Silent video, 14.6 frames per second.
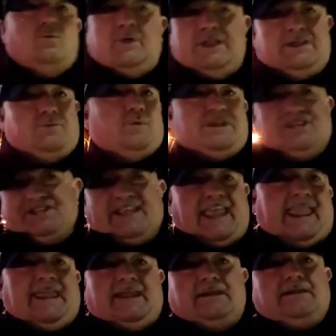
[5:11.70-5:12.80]
We we just
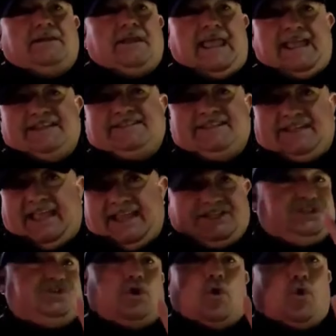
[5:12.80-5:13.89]
can't. It's it's
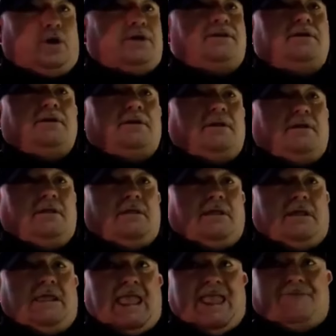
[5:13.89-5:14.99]
stored.
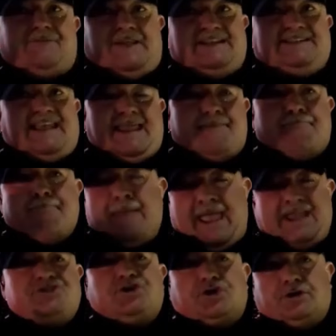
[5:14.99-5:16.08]
If it's a
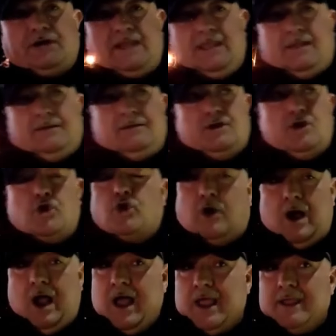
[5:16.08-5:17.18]
major
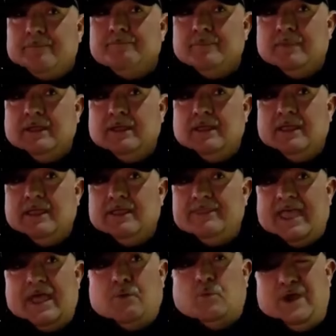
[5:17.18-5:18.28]
crime mm-hmm.
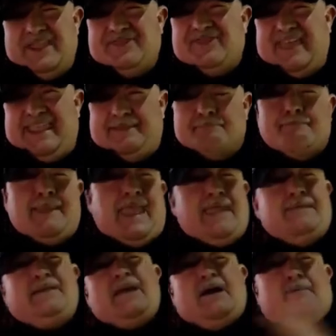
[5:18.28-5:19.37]
that we think
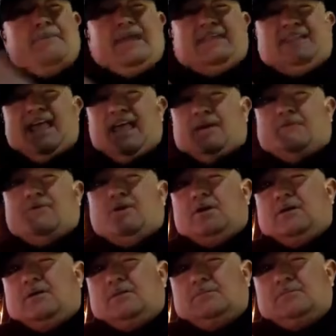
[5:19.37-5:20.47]
may come in later
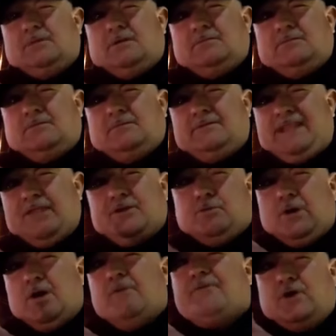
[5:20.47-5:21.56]
for down the
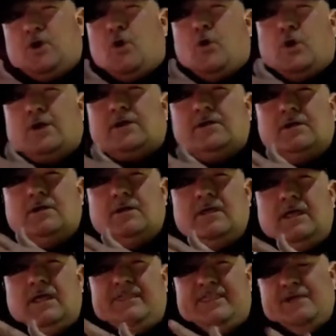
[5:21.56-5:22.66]
road for court,
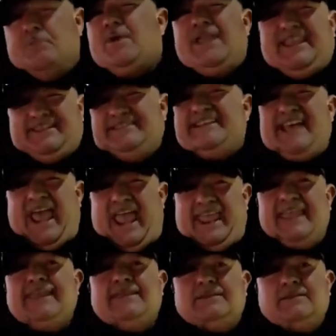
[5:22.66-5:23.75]
then we can tag
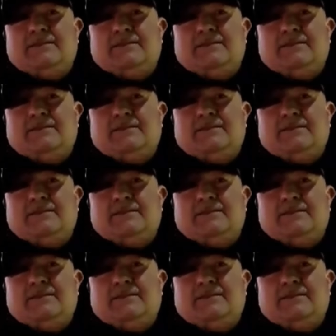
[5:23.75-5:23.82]
it.